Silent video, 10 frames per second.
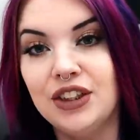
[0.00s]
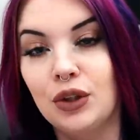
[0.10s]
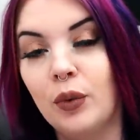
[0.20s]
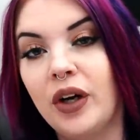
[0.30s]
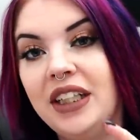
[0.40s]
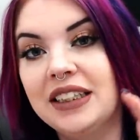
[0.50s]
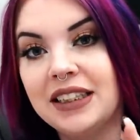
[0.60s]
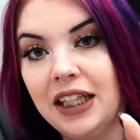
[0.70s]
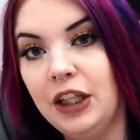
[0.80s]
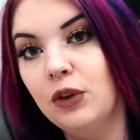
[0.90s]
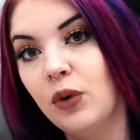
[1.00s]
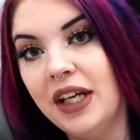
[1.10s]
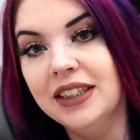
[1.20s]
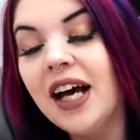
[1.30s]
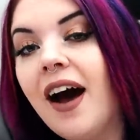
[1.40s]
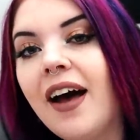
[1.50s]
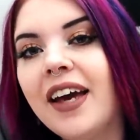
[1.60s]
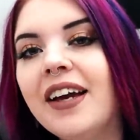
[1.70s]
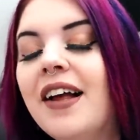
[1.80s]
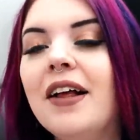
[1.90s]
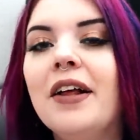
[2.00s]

he's gonna wear a skinny red tie